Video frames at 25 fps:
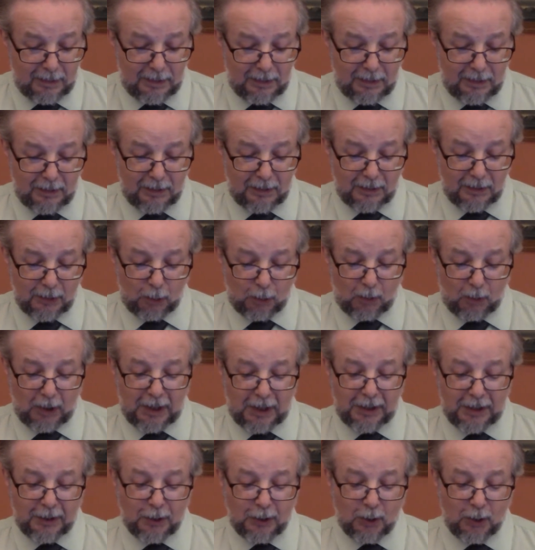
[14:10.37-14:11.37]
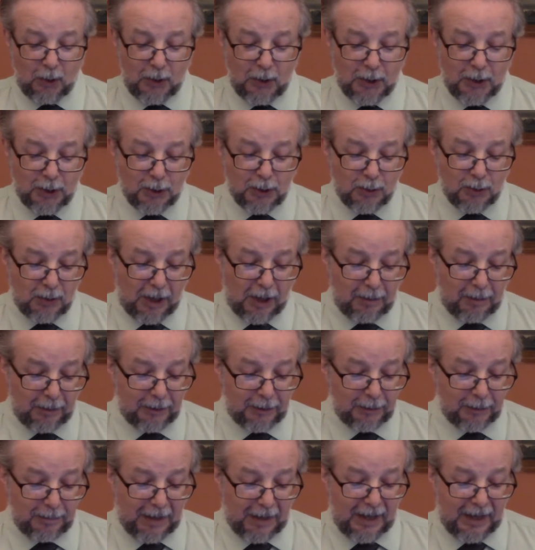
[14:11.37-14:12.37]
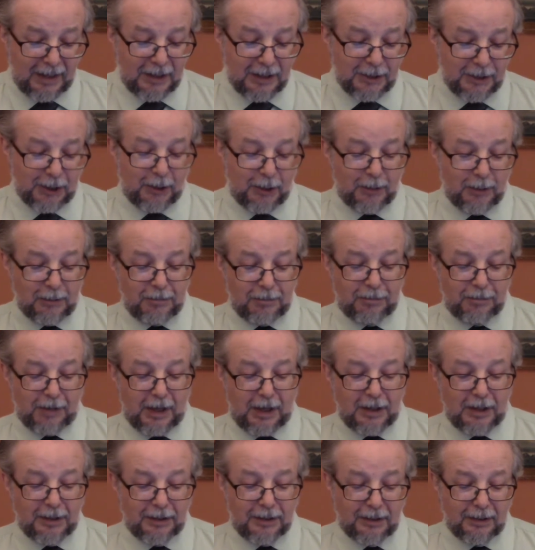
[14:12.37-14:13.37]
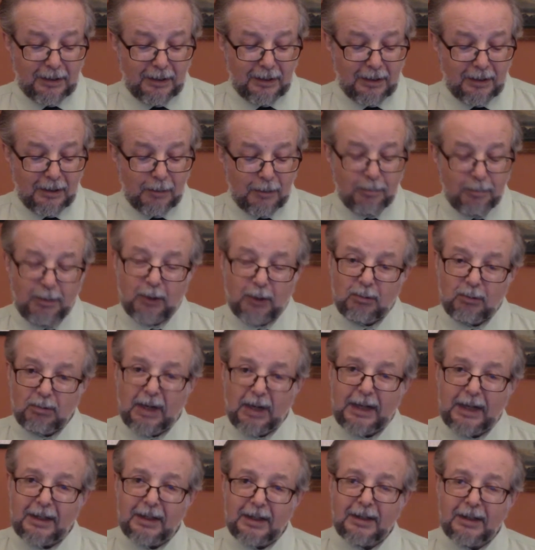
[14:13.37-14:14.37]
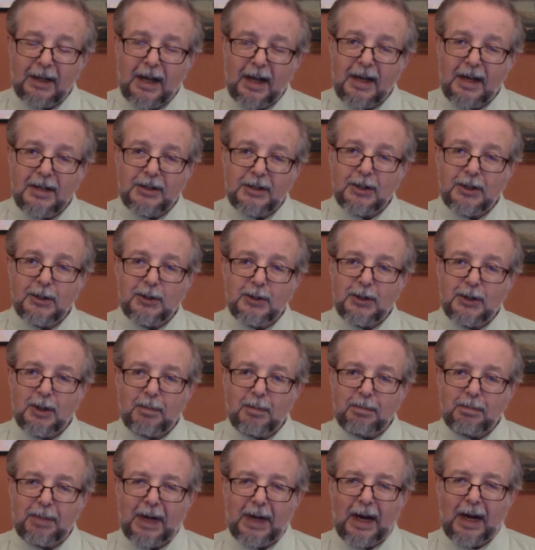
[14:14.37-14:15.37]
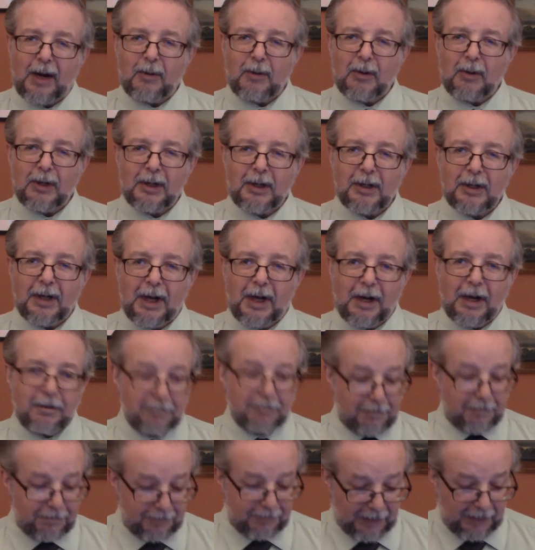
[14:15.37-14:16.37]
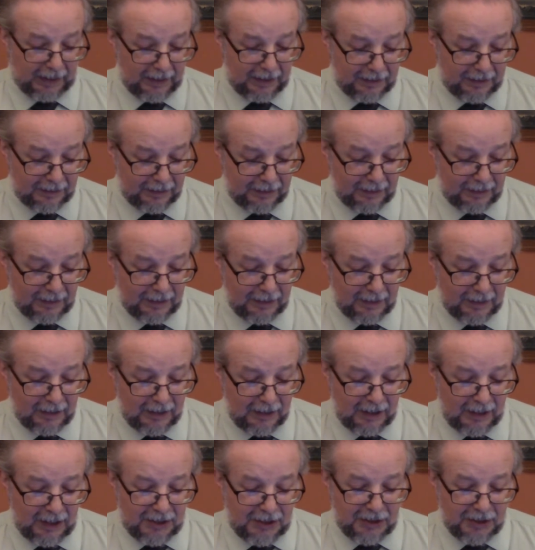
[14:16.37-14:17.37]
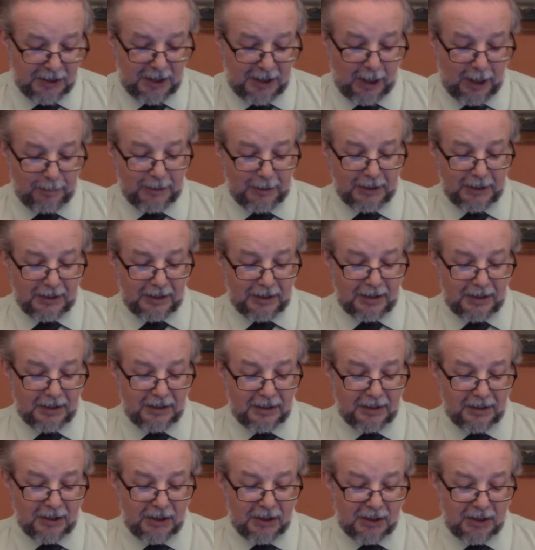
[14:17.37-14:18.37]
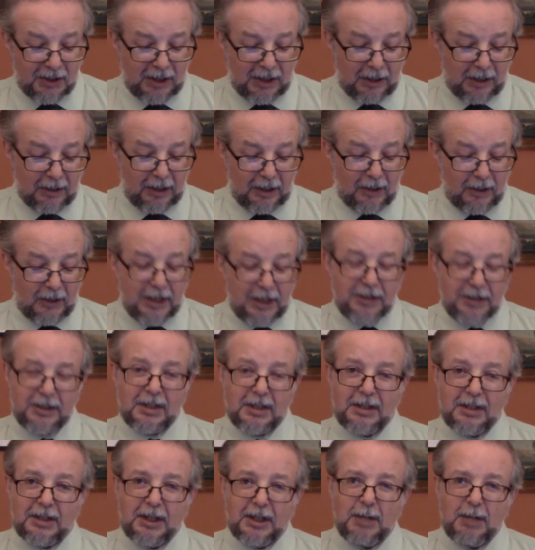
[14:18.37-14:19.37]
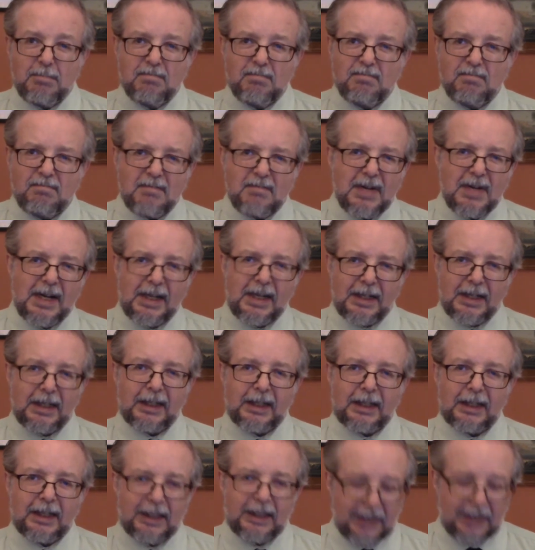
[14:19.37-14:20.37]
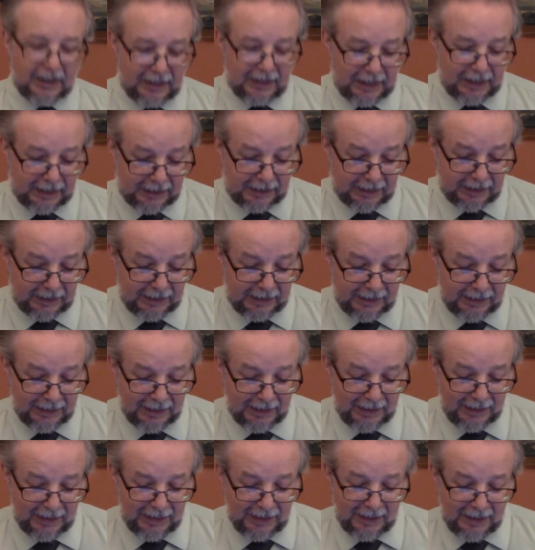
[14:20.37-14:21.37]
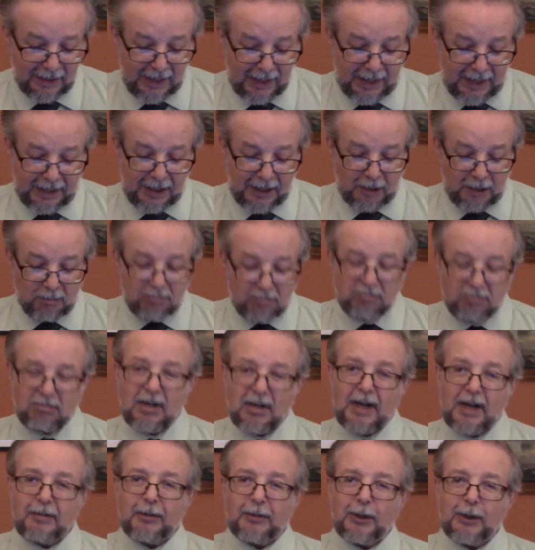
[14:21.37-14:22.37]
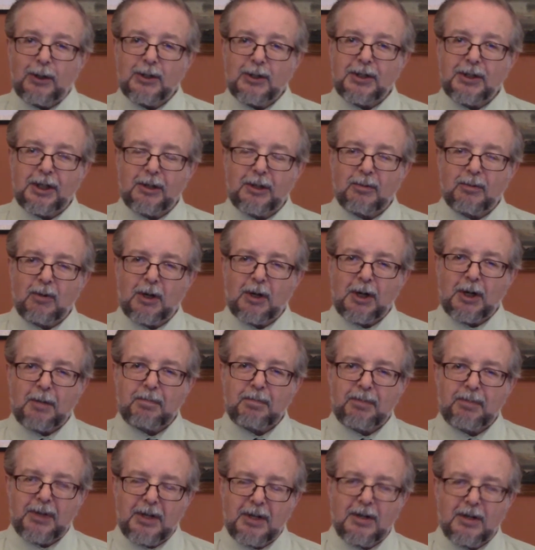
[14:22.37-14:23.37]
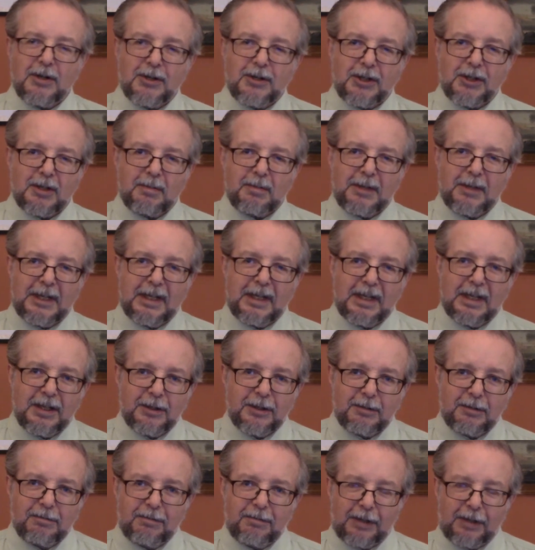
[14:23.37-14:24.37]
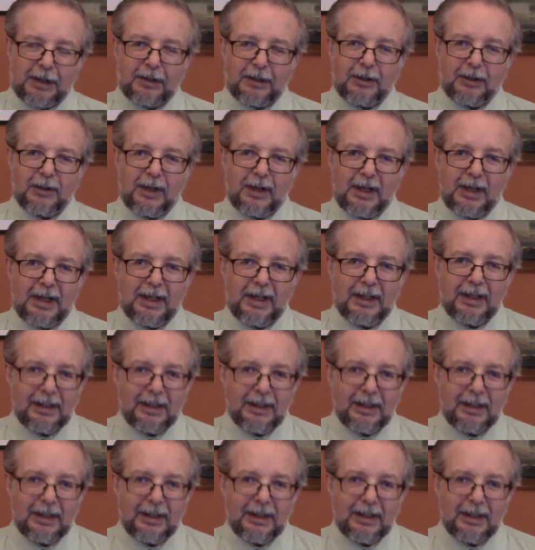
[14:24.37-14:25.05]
The one who is troubled by his own faith, but recognizes the power of faith. His nemesis, the Pharaoh, he's a demonic character, and he revels in what appears to be his victory,